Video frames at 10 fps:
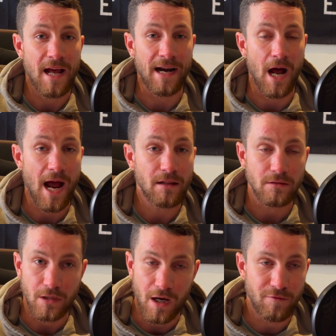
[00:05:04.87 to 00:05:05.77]
And I
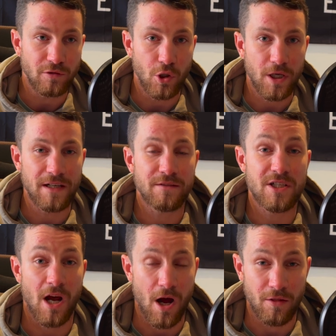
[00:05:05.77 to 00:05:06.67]
love looking
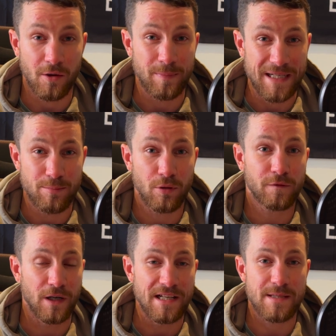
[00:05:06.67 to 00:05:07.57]
to other people
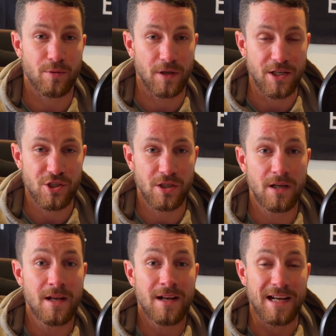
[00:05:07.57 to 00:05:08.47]
for inspiration,
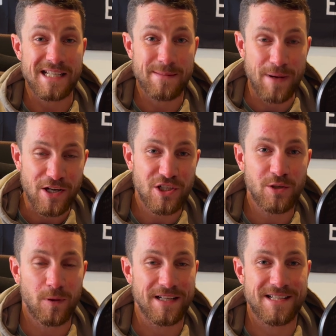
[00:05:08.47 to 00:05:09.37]
especially
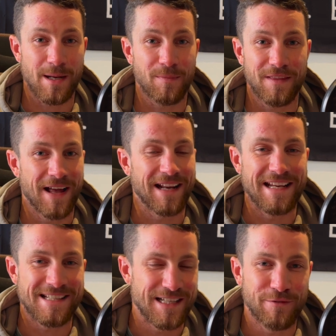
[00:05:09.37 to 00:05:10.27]
when it's something that
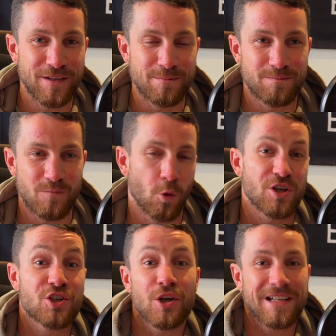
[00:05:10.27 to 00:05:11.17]
isn't even or
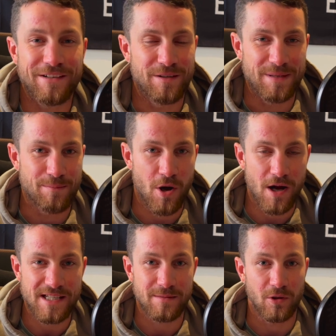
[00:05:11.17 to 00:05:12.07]
shouldn't even be
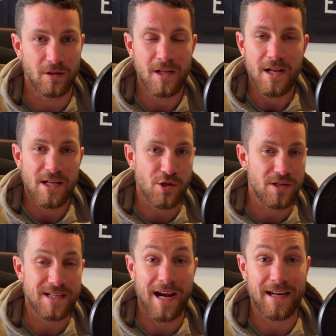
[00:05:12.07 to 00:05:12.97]
possible. So
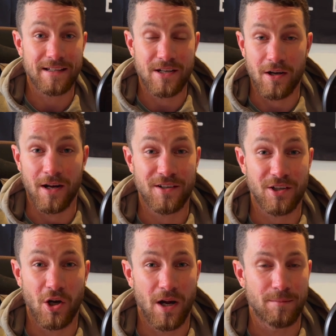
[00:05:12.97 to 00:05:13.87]
this guy had
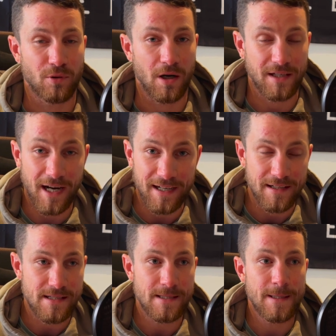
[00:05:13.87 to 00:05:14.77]
undergone
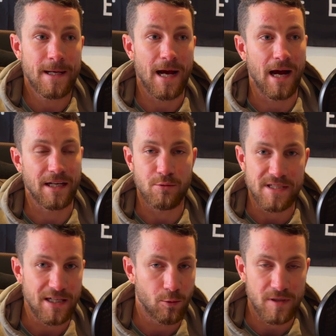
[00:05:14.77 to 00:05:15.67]
bronchitis. He was
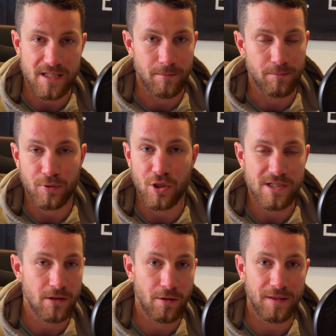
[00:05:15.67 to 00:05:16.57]
dealing with some
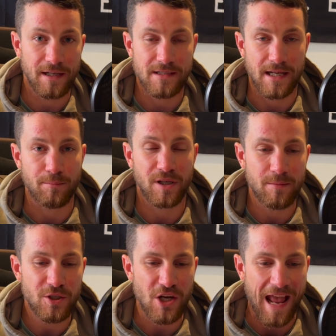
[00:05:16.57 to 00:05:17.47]
personal things, like pretty
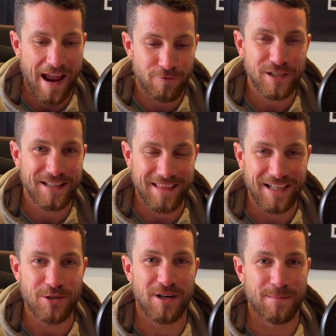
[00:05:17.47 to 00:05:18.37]
much
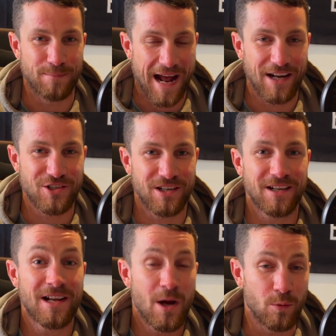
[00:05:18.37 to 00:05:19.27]
everything you could imagine
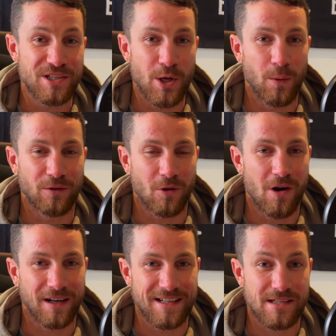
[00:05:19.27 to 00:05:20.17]
was going
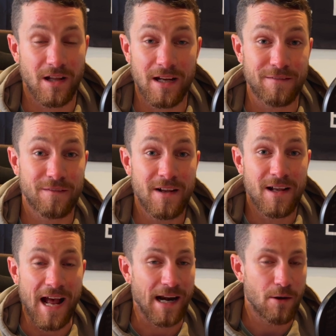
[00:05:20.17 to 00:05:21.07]
wrong in his life.
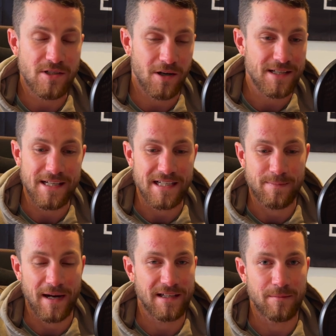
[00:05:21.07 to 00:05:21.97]
And I was honestly
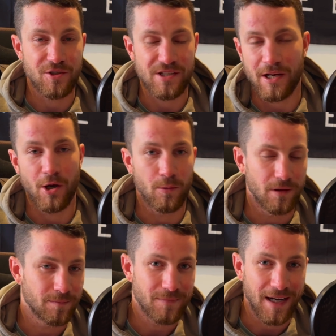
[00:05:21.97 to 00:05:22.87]
expecting him to just say, oh,
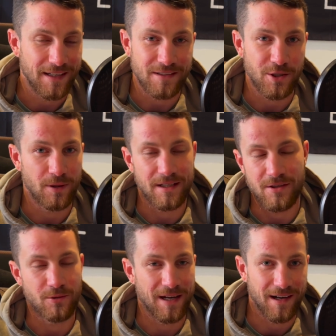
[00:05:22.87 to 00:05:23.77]
well, I didn't do it.
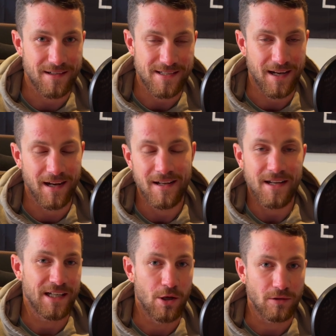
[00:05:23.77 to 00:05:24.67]
Who cares?
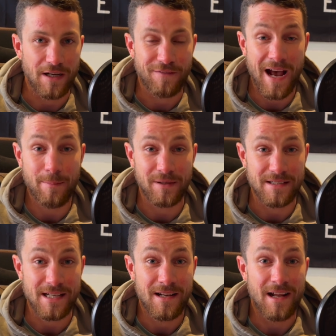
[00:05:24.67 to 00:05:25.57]
Life happened.